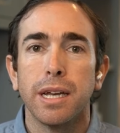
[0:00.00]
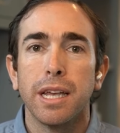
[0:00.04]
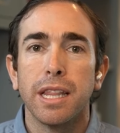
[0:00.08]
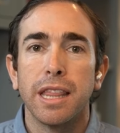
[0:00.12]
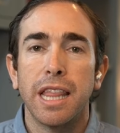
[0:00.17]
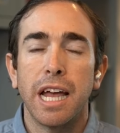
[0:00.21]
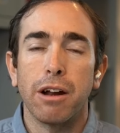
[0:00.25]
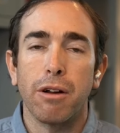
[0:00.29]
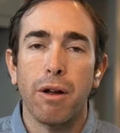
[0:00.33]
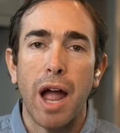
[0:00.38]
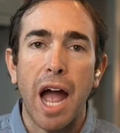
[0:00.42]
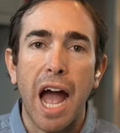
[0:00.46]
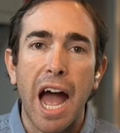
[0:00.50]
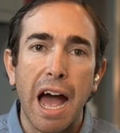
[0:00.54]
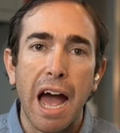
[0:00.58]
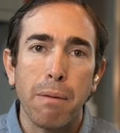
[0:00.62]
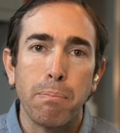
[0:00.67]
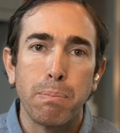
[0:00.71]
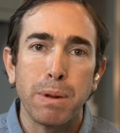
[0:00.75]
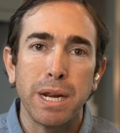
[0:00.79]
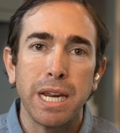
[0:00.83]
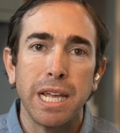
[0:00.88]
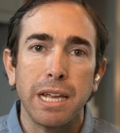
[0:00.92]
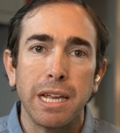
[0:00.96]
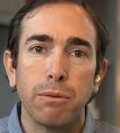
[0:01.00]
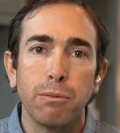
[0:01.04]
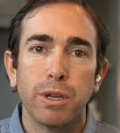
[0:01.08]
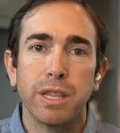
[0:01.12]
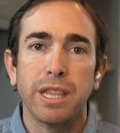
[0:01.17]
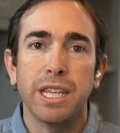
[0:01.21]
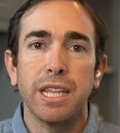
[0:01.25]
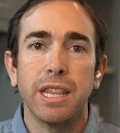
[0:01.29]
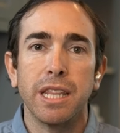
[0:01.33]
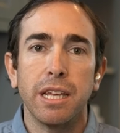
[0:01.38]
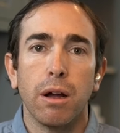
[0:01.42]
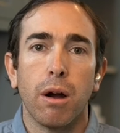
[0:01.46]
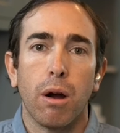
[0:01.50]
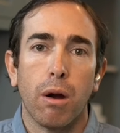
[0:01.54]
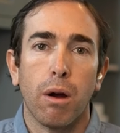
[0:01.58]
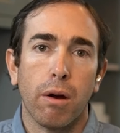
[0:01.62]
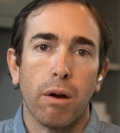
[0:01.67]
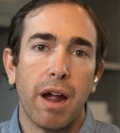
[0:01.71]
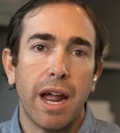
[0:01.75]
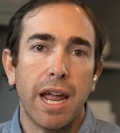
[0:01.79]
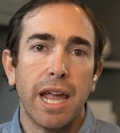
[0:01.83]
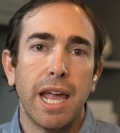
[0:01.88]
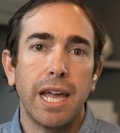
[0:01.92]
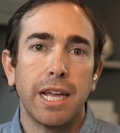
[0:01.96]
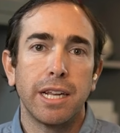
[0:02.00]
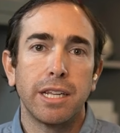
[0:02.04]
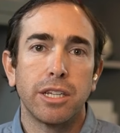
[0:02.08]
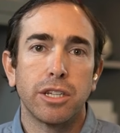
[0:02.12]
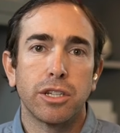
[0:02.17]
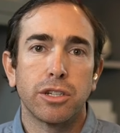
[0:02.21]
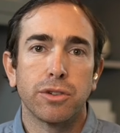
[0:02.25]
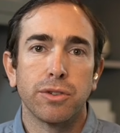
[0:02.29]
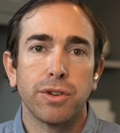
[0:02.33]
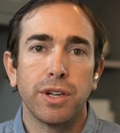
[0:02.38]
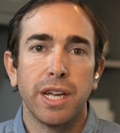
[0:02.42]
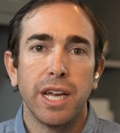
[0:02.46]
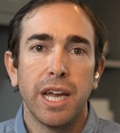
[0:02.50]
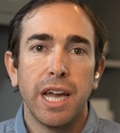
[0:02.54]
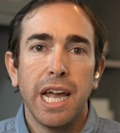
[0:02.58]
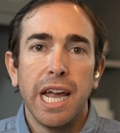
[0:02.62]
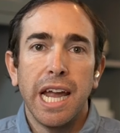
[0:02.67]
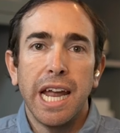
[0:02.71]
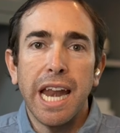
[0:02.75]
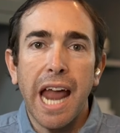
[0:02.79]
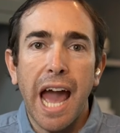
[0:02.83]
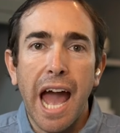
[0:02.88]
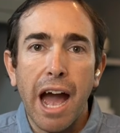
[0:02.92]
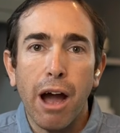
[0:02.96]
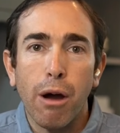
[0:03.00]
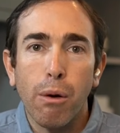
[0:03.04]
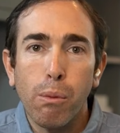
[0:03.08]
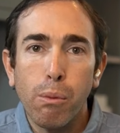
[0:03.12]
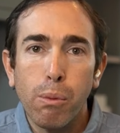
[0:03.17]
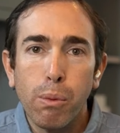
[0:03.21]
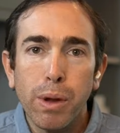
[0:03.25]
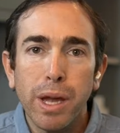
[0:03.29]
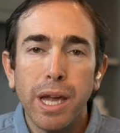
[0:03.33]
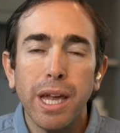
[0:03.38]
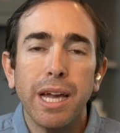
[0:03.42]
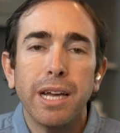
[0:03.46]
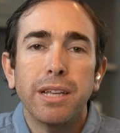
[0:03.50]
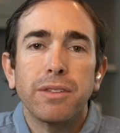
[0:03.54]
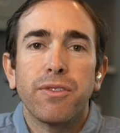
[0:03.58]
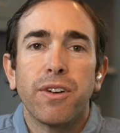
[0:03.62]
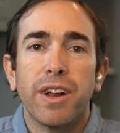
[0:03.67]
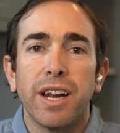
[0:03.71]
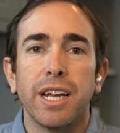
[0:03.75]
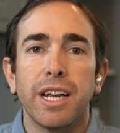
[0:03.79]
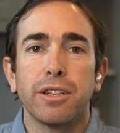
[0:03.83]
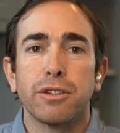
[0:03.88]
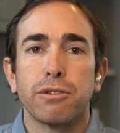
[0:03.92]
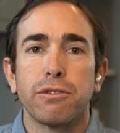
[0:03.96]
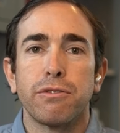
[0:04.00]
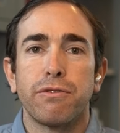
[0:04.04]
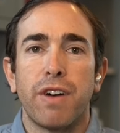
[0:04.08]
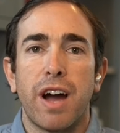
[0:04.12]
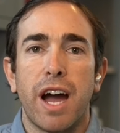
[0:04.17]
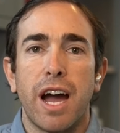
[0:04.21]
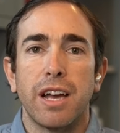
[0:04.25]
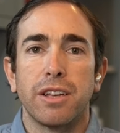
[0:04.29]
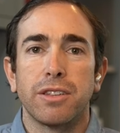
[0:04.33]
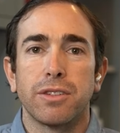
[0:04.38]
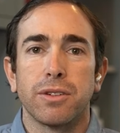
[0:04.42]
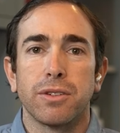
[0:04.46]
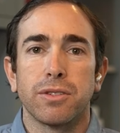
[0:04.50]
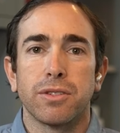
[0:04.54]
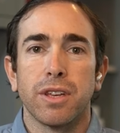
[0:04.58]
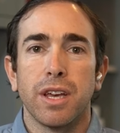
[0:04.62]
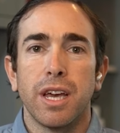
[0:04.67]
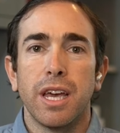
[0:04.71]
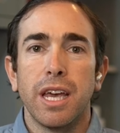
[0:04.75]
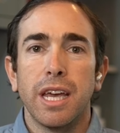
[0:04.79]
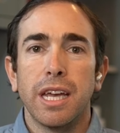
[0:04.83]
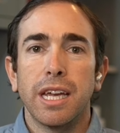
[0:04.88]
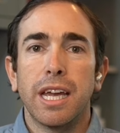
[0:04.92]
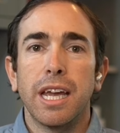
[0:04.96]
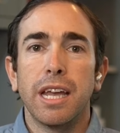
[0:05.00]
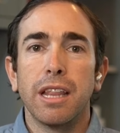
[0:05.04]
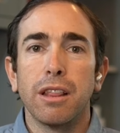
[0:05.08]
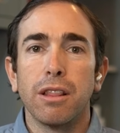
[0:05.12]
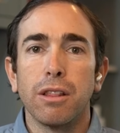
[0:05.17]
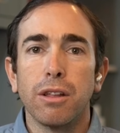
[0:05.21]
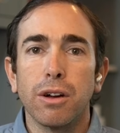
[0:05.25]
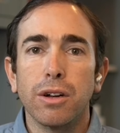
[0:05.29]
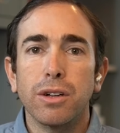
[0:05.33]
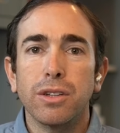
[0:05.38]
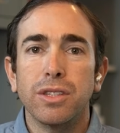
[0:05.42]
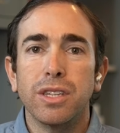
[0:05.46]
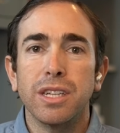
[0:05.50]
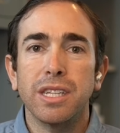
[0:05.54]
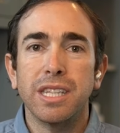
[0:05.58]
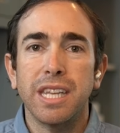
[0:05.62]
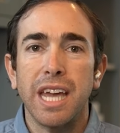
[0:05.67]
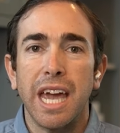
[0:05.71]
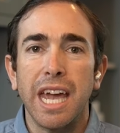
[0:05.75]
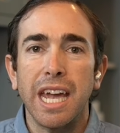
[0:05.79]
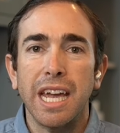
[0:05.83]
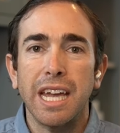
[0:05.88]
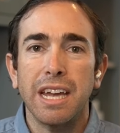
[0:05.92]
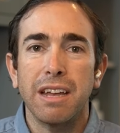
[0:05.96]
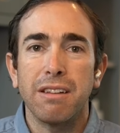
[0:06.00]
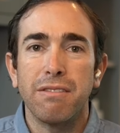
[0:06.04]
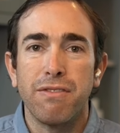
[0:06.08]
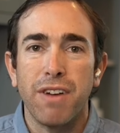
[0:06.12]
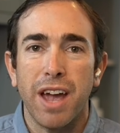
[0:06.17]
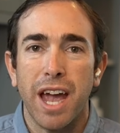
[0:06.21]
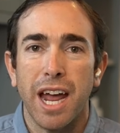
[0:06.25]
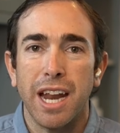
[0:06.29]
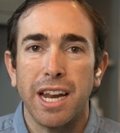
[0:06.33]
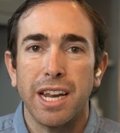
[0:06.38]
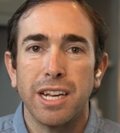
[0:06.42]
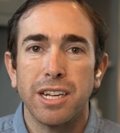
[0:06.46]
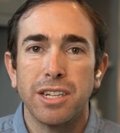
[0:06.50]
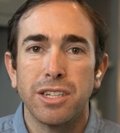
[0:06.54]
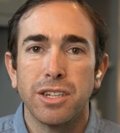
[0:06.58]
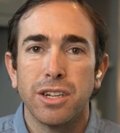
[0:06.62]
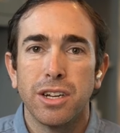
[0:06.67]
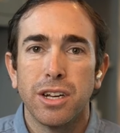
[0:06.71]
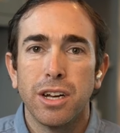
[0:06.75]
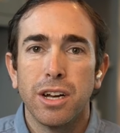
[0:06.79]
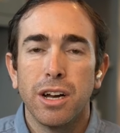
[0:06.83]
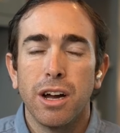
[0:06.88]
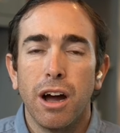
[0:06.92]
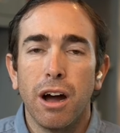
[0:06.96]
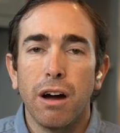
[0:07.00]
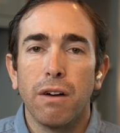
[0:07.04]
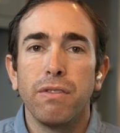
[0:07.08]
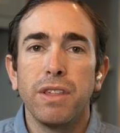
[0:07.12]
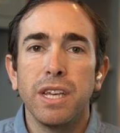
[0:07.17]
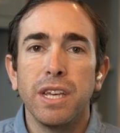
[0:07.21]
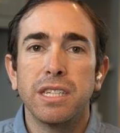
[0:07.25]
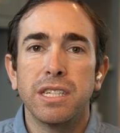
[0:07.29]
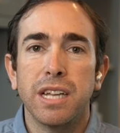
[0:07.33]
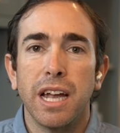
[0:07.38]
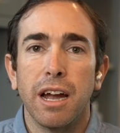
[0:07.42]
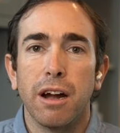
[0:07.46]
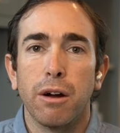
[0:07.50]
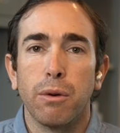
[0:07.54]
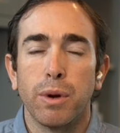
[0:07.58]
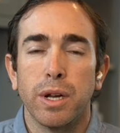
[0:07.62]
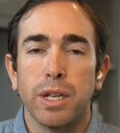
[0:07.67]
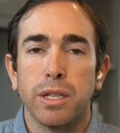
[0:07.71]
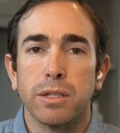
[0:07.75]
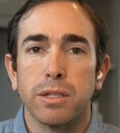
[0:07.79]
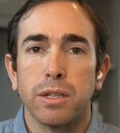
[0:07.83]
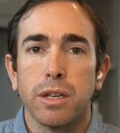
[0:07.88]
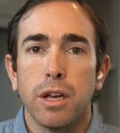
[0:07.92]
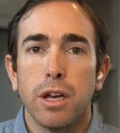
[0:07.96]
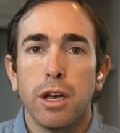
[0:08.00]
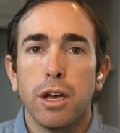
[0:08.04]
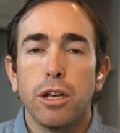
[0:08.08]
that are happening within the RIA industry and how we as financial advisors can look to take advantage of these tailwinds.